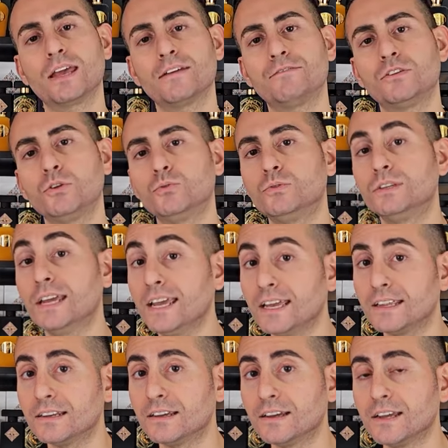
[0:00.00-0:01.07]
If you
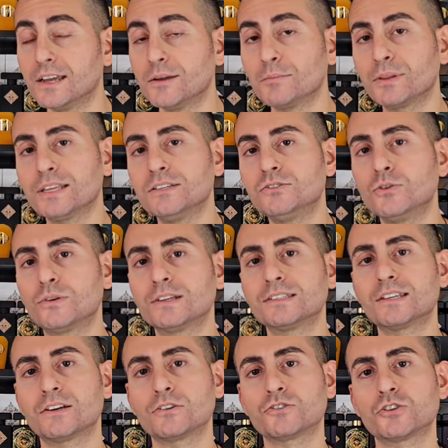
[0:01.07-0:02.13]
did, please do
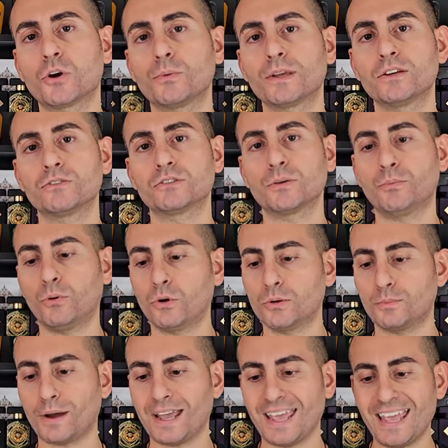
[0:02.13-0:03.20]
consider showing your
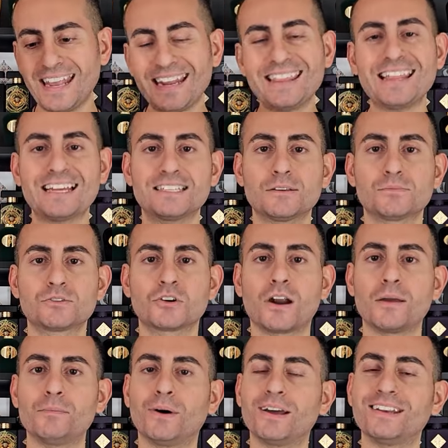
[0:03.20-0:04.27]
support by hitting that
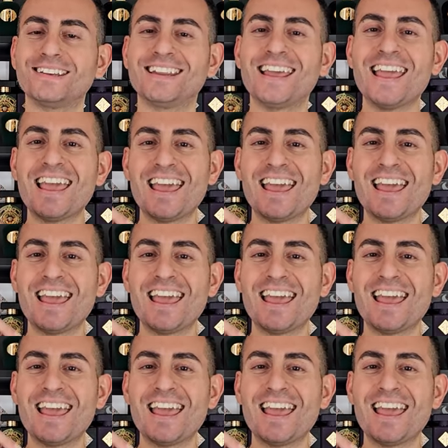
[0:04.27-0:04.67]
subscribe button,